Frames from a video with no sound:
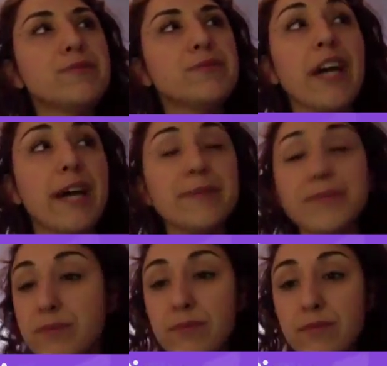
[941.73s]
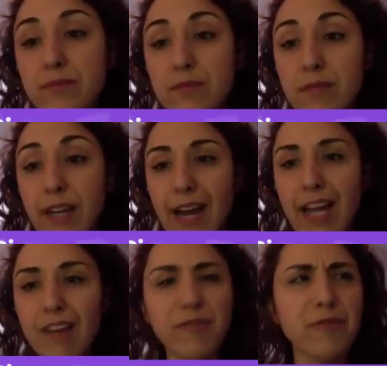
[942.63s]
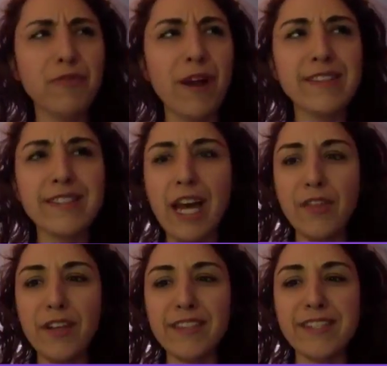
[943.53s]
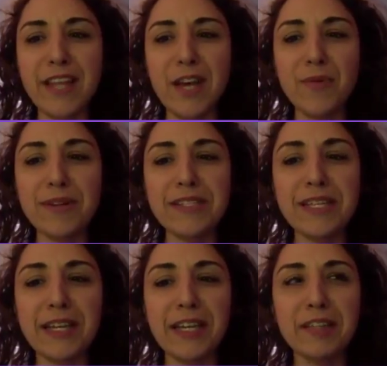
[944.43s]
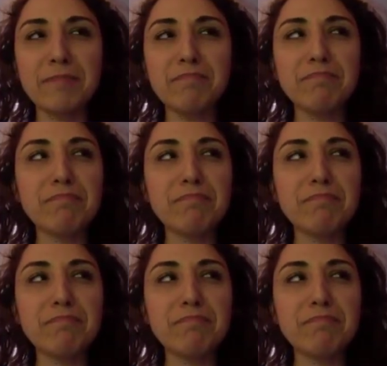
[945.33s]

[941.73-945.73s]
Yeah, like I have friends now that say they want to like